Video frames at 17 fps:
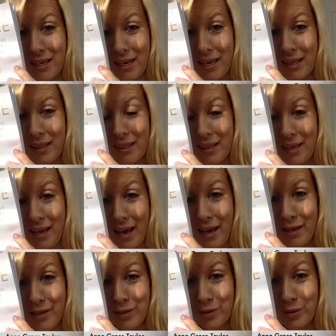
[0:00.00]
in the
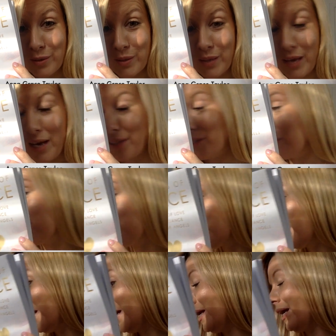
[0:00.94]
Angels
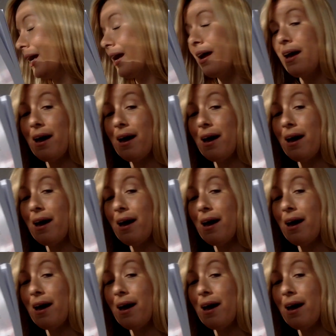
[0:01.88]
category